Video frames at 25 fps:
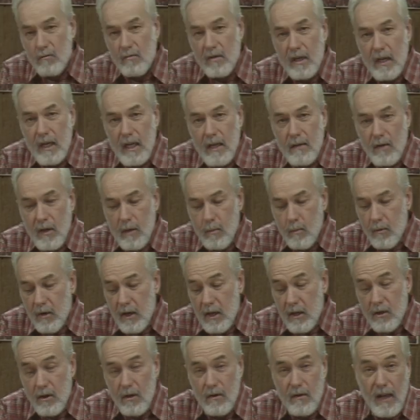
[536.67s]
relieving
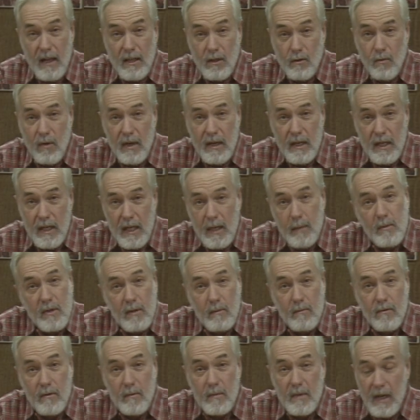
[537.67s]
pressure. That's what keeps
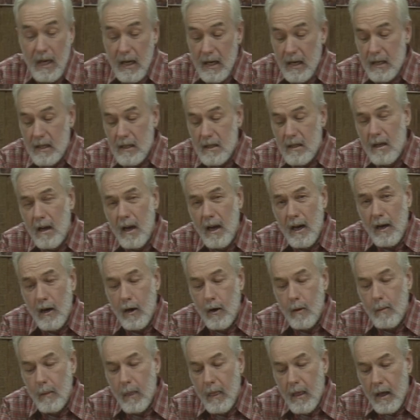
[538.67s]
him from getting
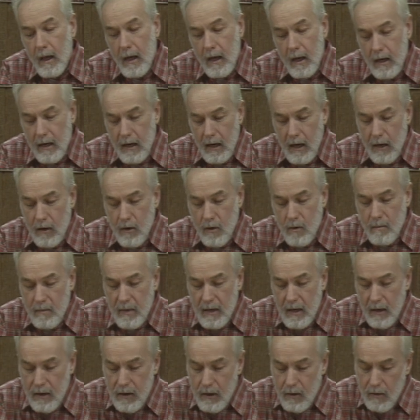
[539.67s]
tired. Now you
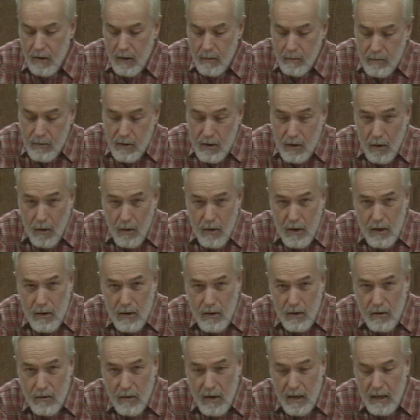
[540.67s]
build a grip so
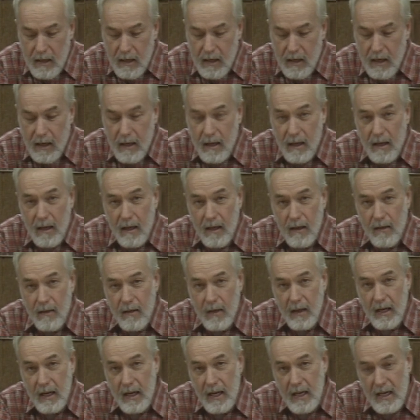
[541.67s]
constricting
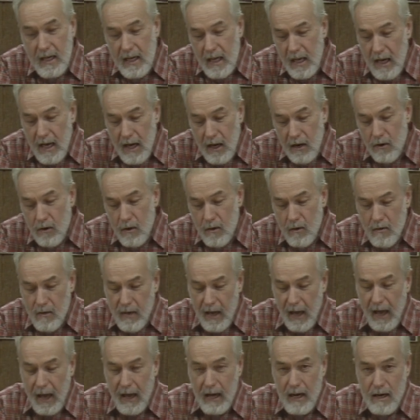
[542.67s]
that he can't do
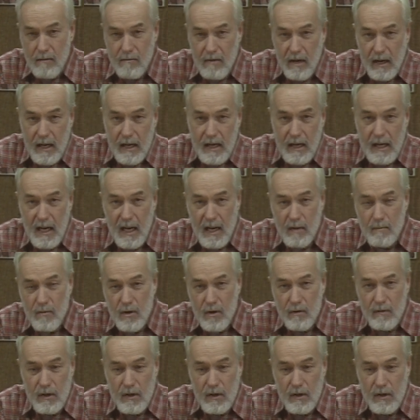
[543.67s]
that. He really can't move